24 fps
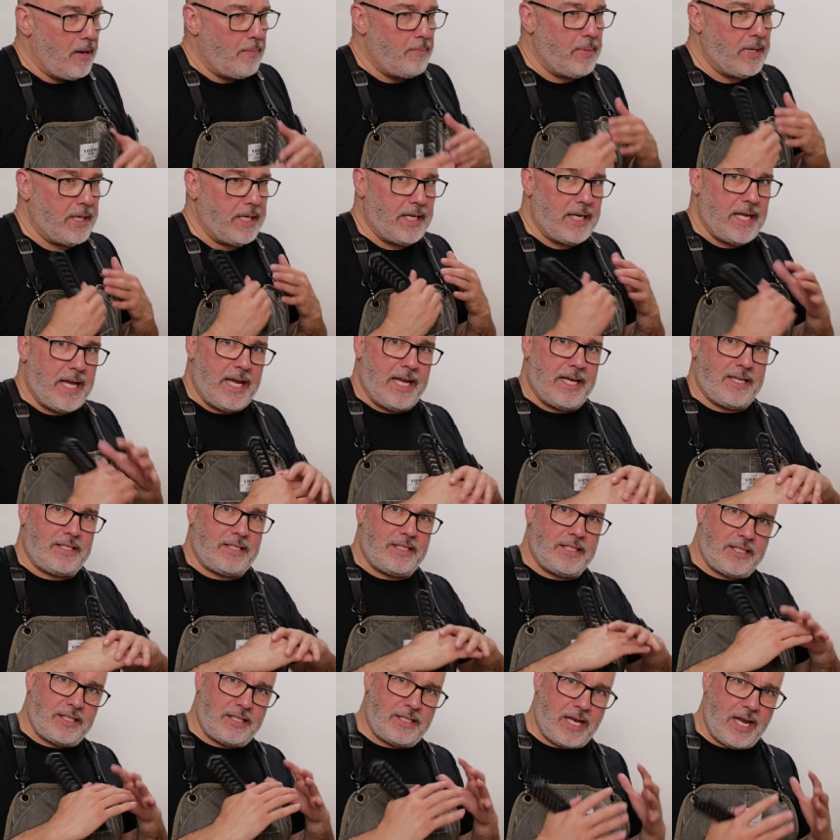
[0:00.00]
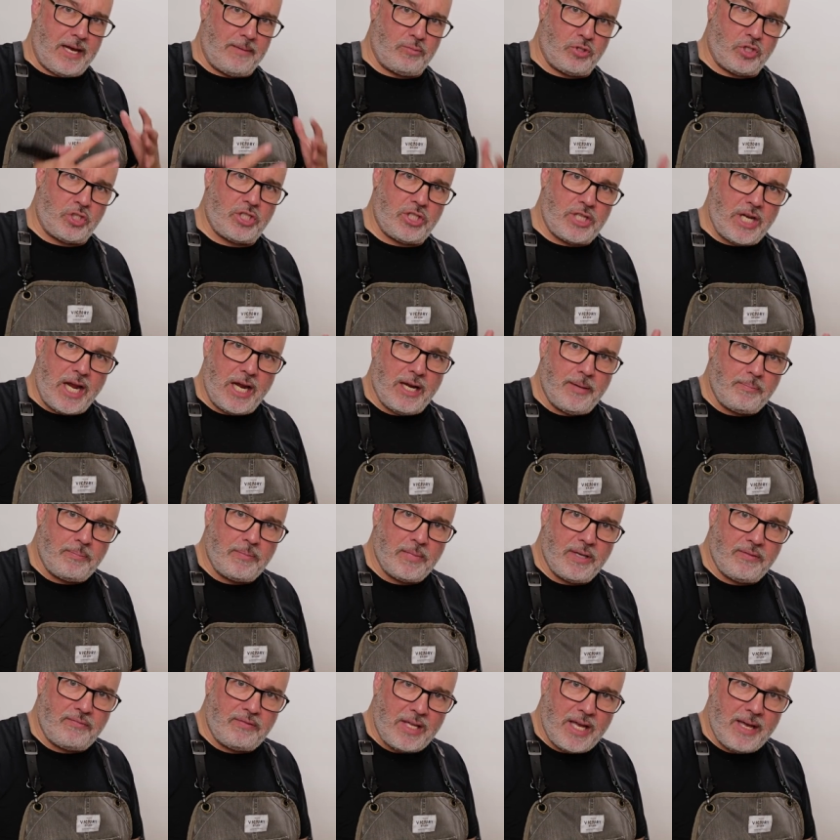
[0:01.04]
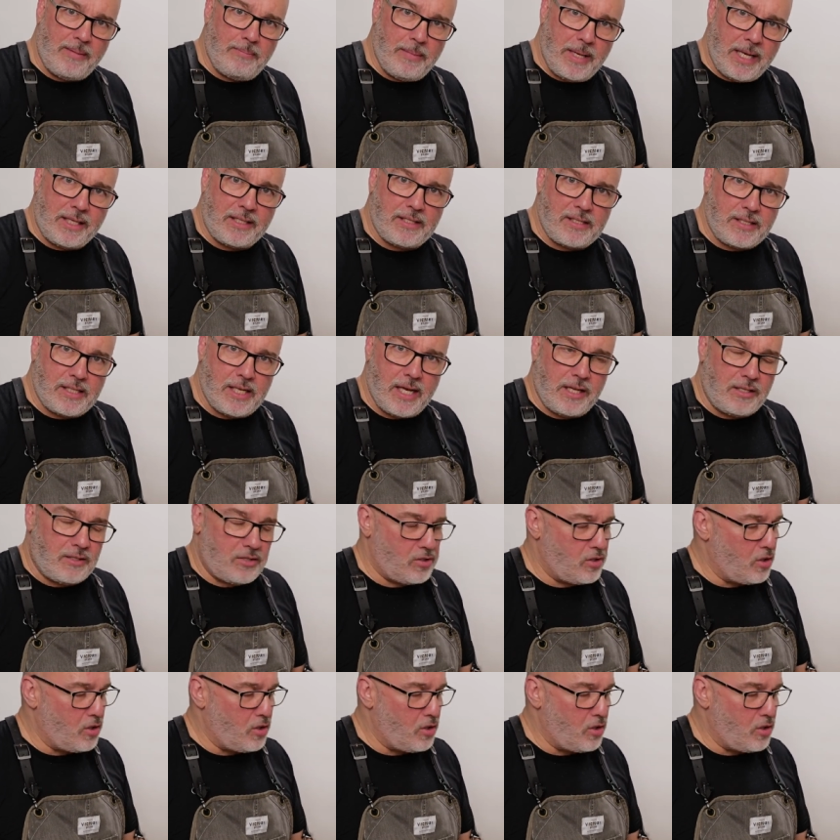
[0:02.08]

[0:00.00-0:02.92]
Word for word: but it has the same shape, if that makes sense.